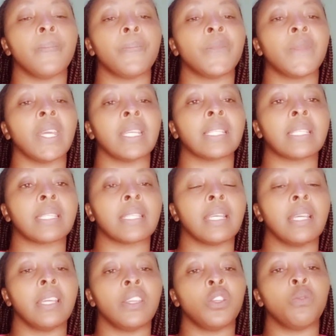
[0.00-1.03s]

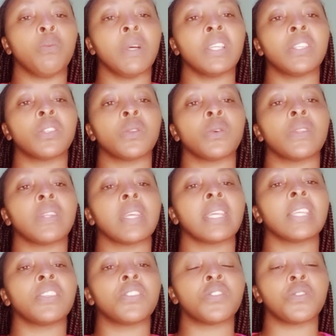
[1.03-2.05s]
the
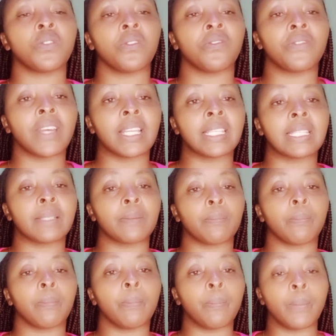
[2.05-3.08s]
history of that
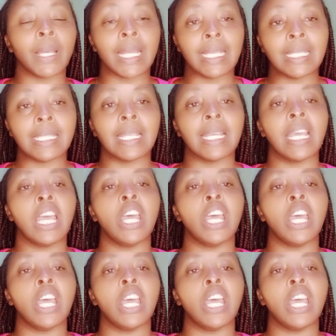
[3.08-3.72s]
place.